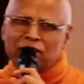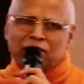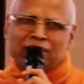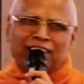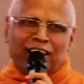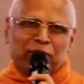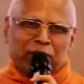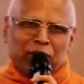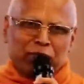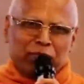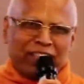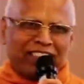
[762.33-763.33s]
every time,
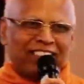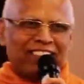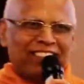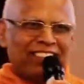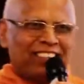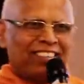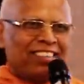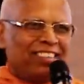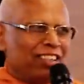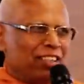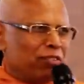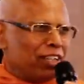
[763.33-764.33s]
Prabhupada.
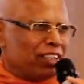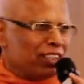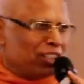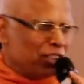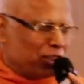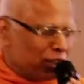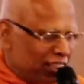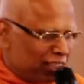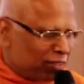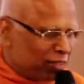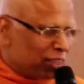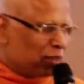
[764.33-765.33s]
He wanted to
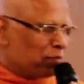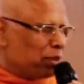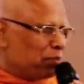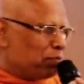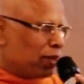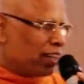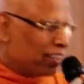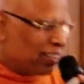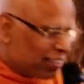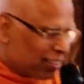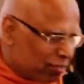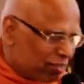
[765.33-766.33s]
join, wanted to be
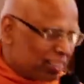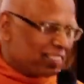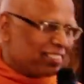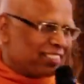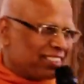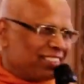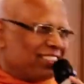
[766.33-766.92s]
part of this.